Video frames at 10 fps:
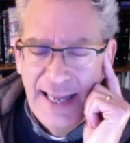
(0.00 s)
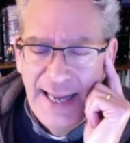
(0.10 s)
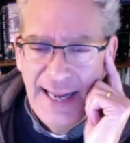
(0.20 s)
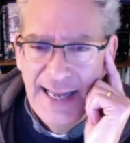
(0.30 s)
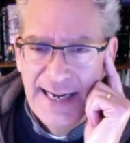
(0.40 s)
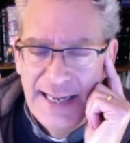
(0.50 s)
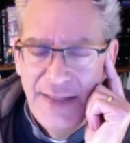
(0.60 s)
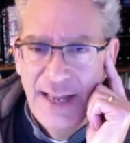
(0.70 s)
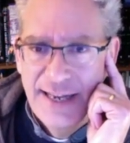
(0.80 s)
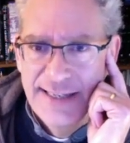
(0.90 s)
and
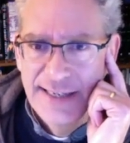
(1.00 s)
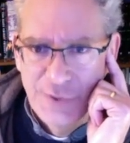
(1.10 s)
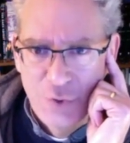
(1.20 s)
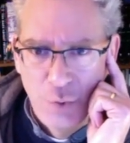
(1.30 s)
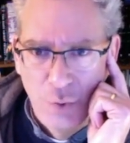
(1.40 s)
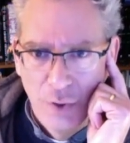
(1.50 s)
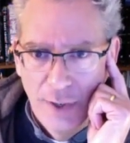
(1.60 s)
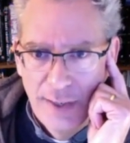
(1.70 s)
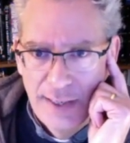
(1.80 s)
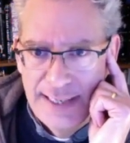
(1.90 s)
in that desk
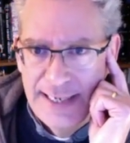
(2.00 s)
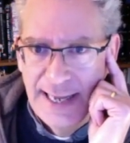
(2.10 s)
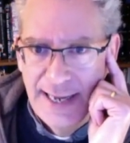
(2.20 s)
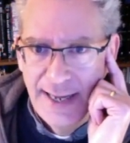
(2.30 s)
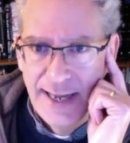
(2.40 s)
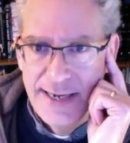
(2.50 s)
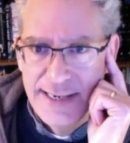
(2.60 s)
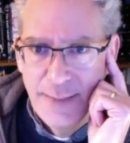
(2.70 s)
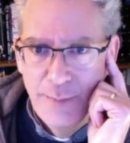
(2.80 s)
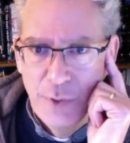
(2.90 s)
drawer, he had a
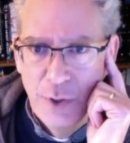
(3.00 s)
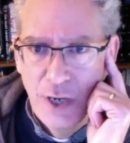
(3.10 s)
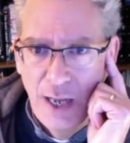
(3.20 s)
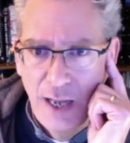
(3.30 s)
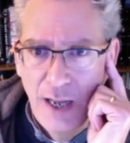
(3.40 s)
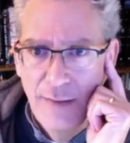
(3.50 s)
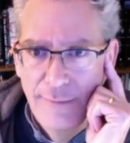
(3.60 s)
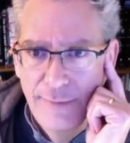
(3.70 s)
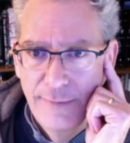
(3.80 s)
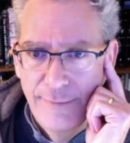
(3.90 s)
number of